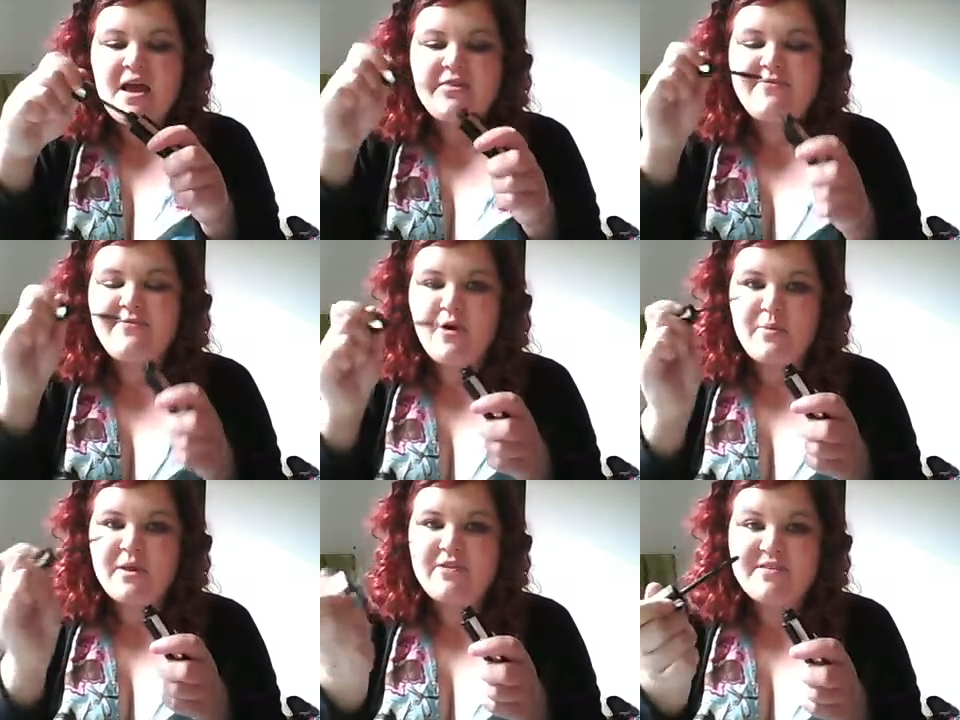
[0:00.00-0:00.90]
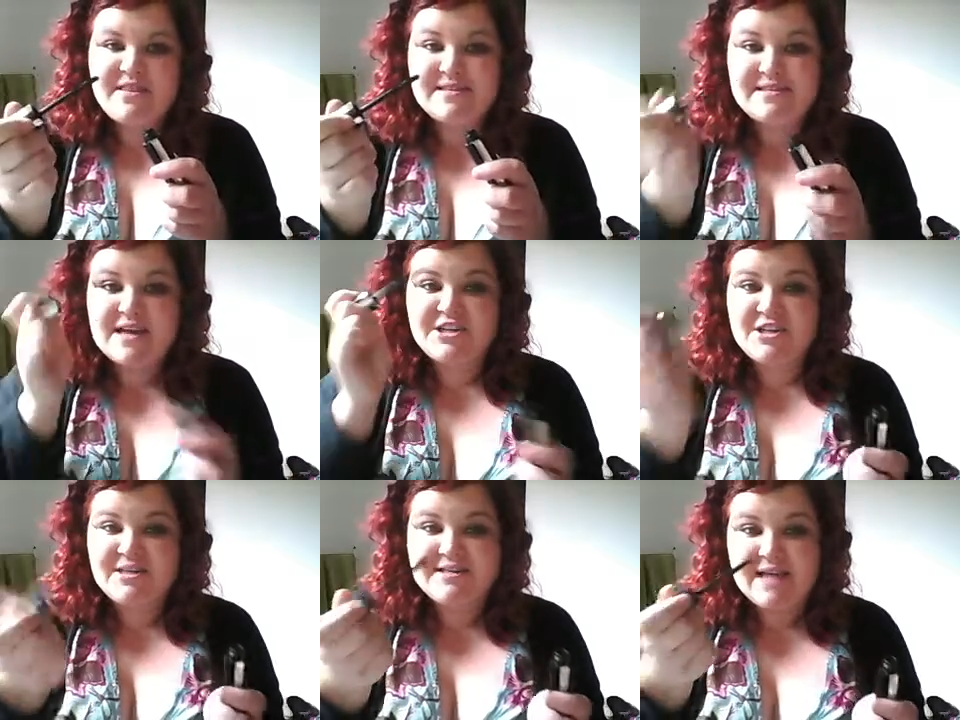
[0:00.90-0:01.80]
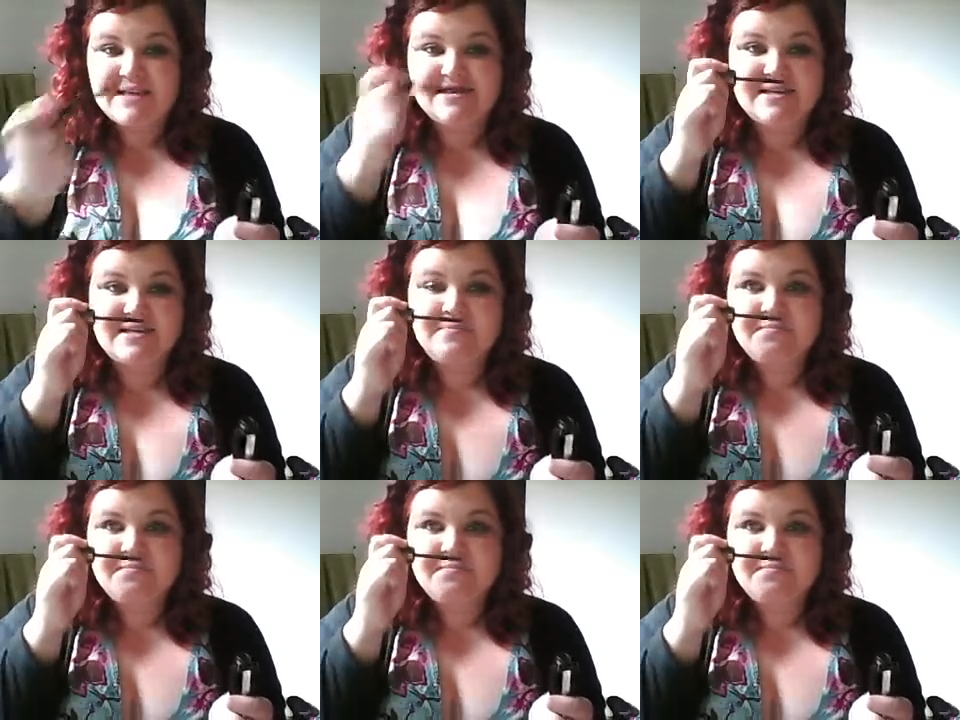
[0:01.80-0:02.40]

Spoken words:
The formula of this is actually scented.